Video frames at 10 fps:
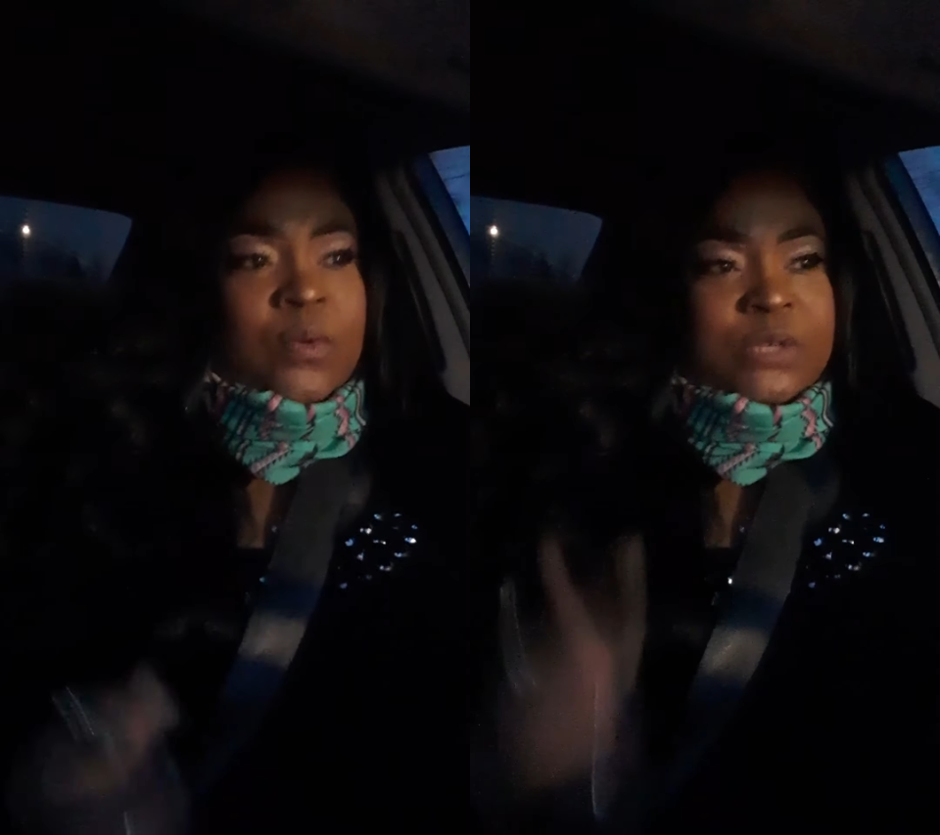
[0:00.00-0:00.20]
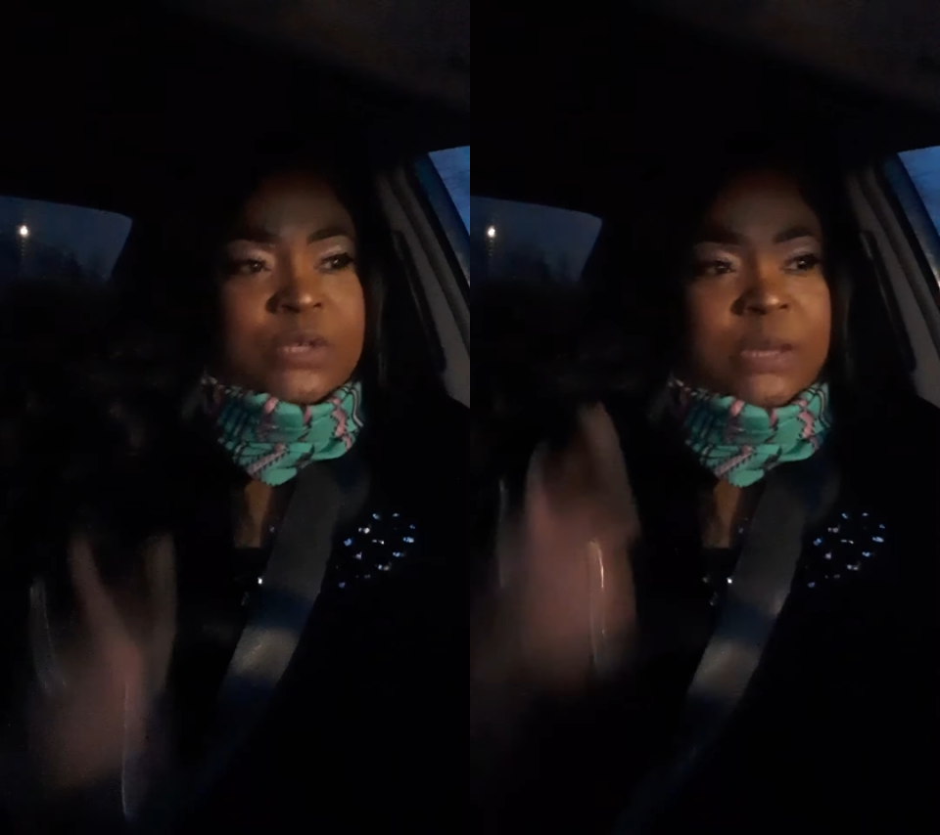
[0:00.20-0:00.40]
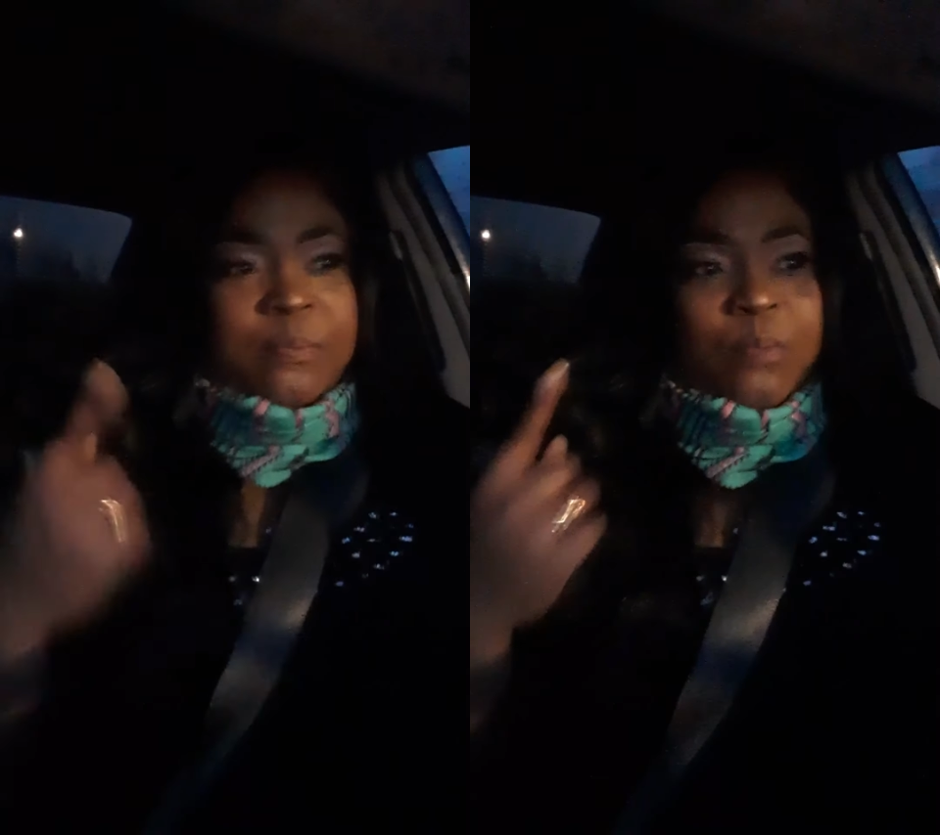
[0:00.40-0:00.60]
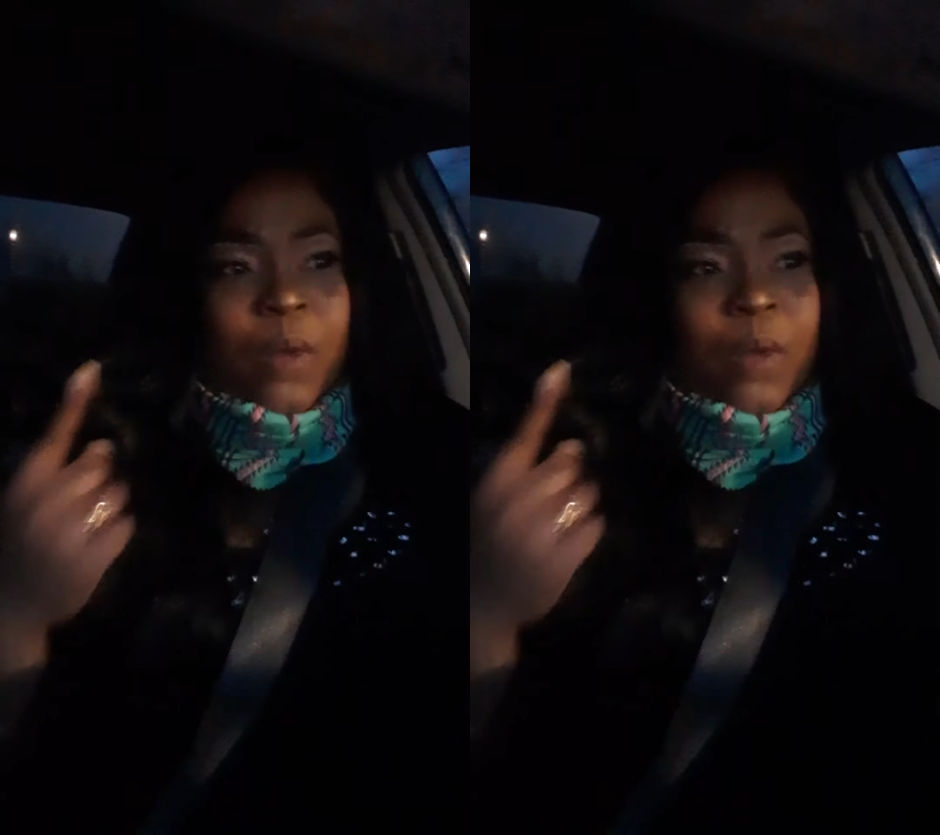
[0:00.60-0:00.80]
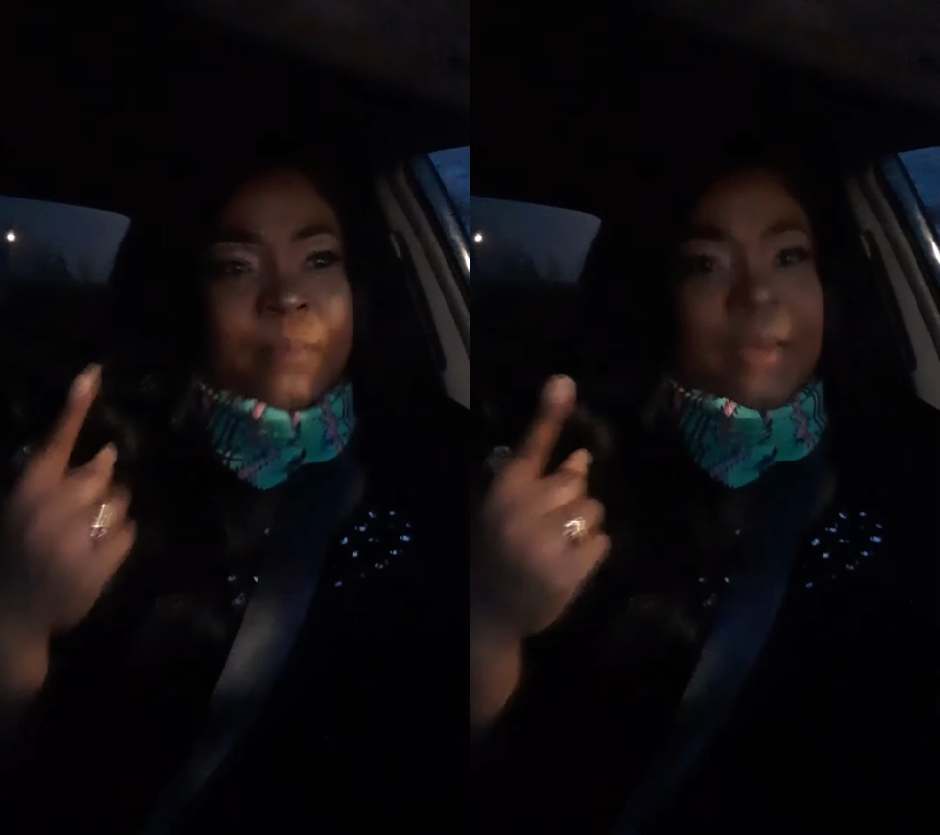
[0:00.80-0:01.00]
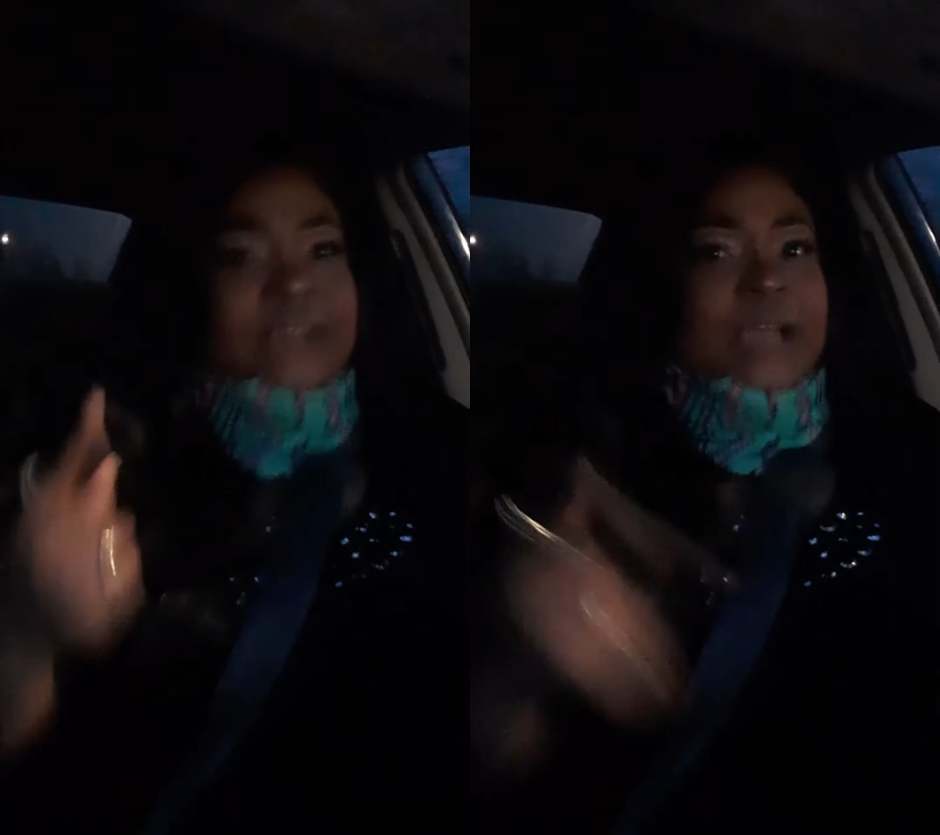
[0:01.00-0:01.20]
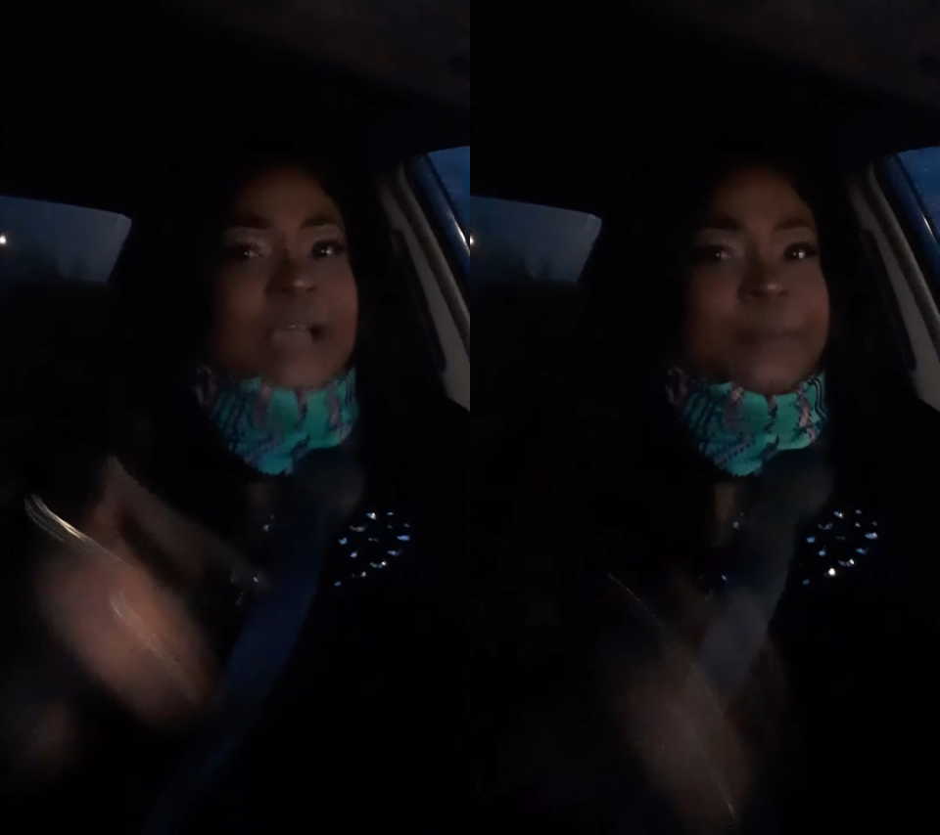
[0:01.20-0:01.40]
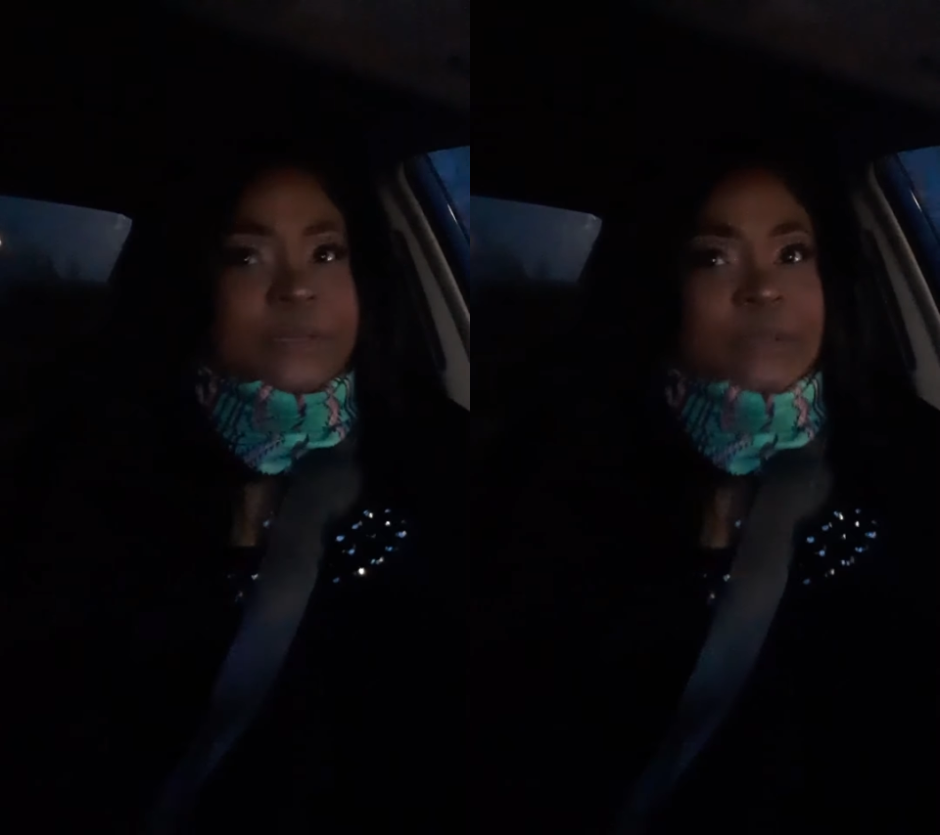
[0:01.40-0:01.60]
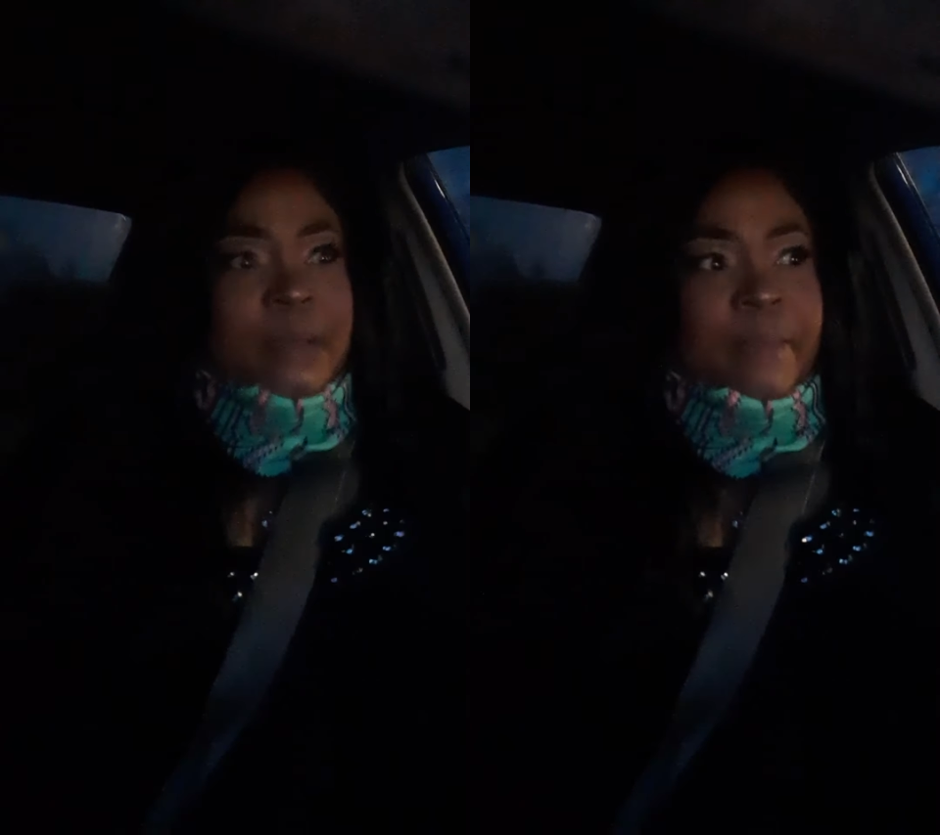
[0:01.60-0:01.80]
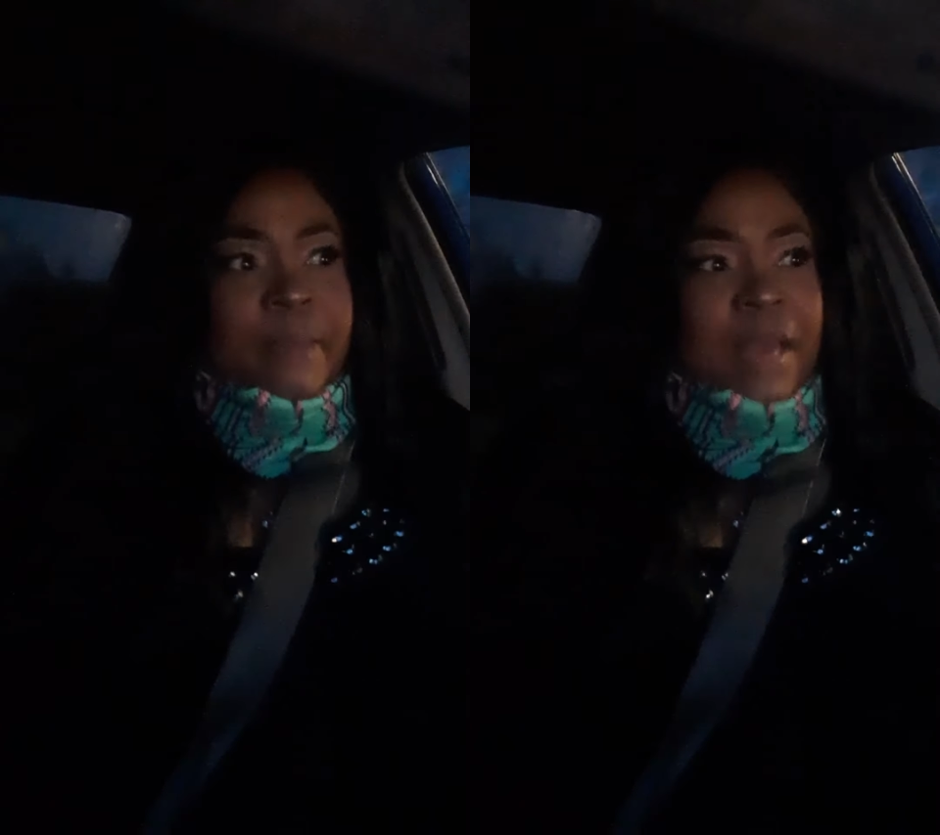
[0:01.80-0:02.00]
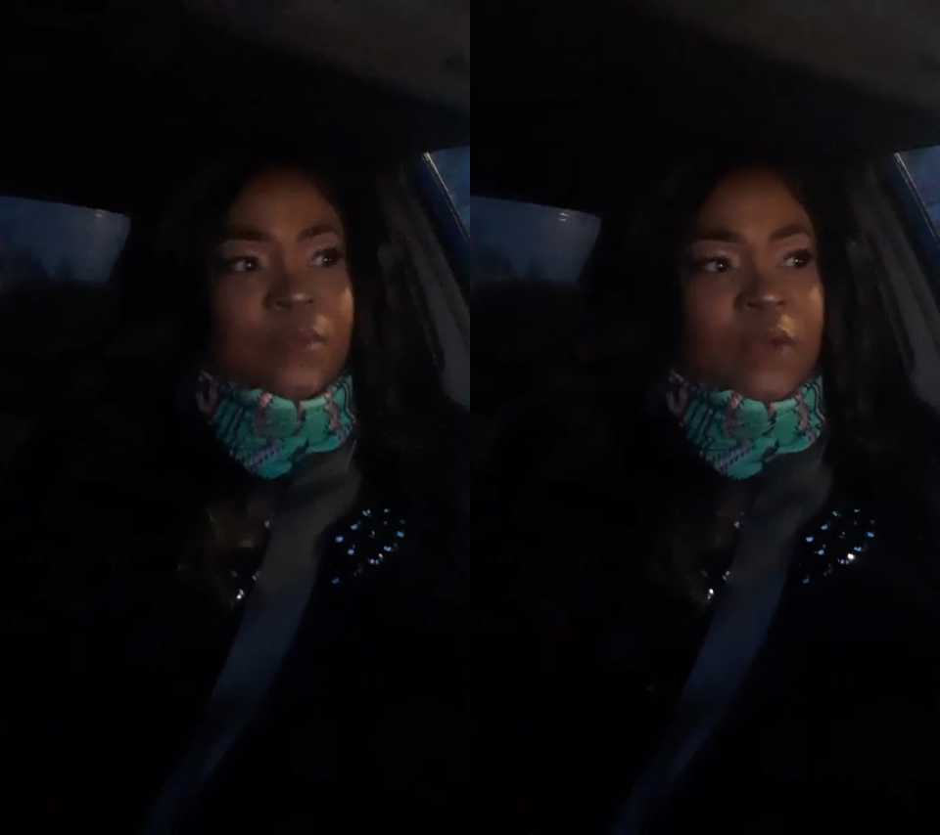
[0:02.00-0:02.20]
to the one price of how much I sold my palette for.